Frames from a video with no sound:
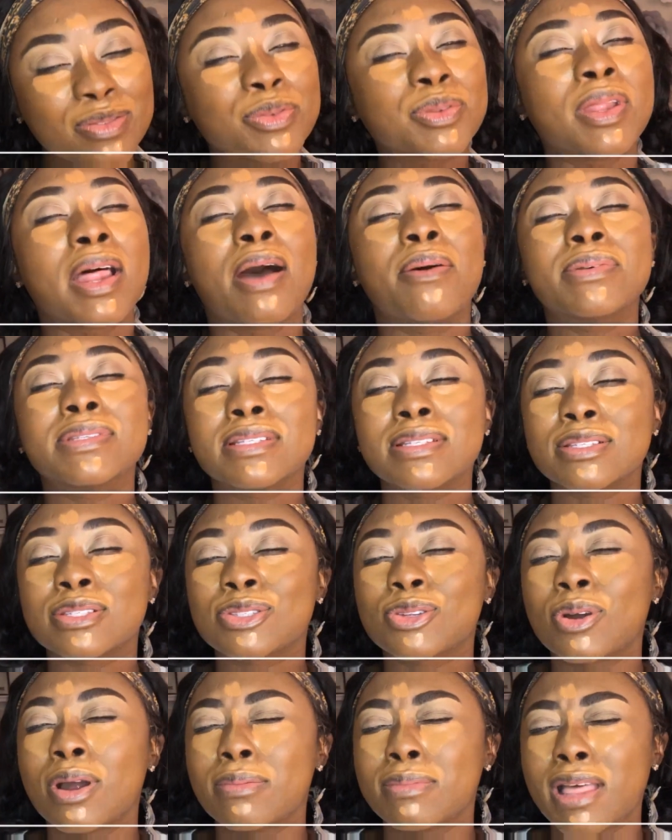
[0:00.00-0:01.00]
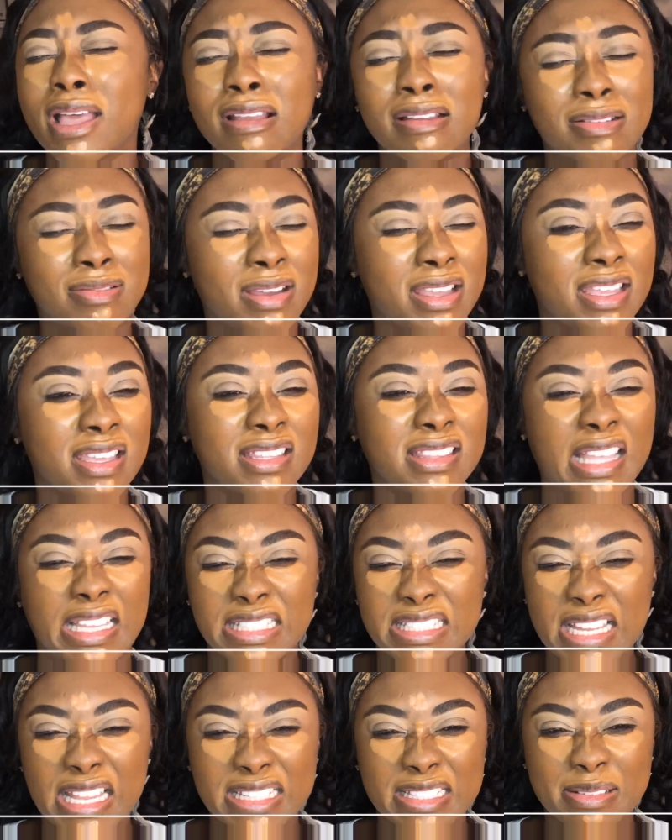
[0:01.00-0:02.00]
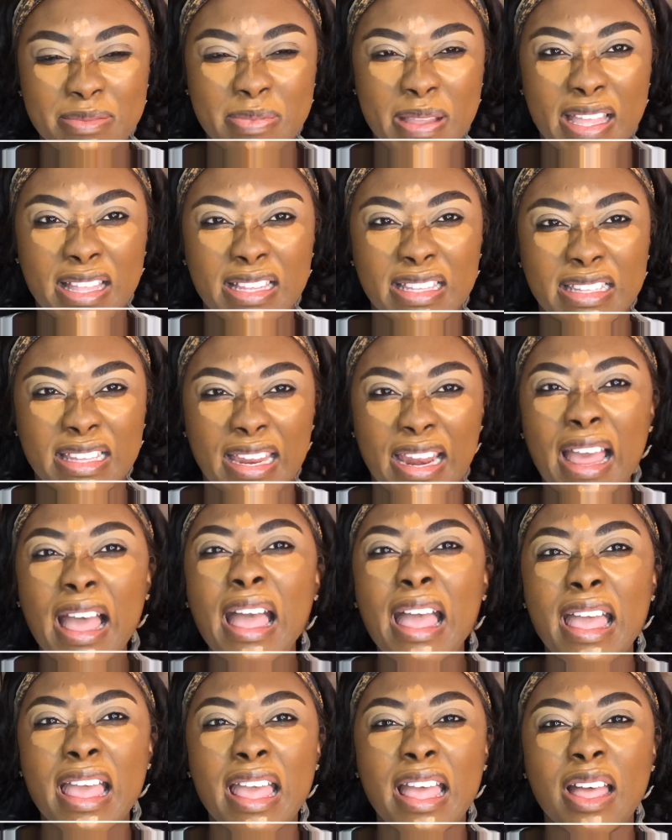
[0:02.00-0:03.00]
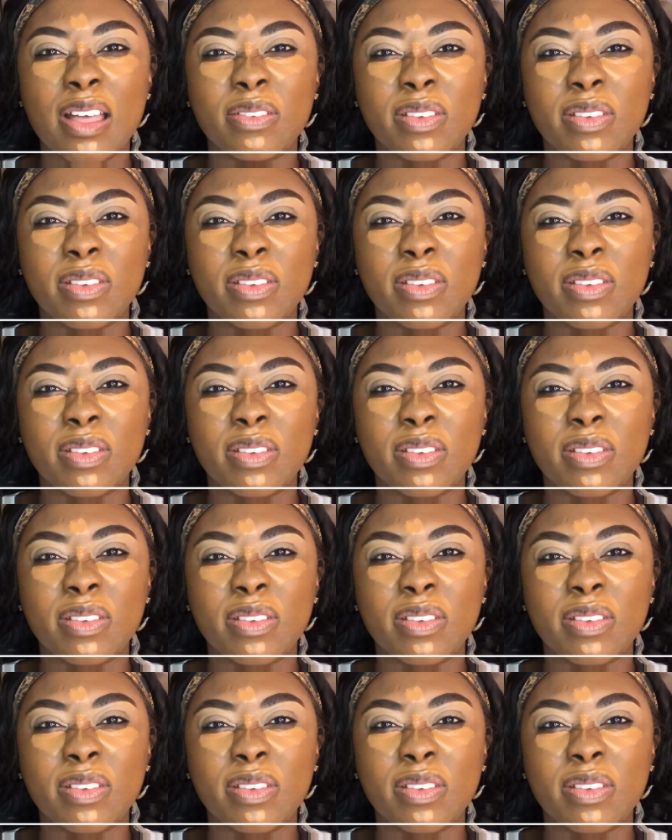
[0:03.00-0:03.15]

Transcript: when I was in the store, I'm like, wait, that's not the palette that I have.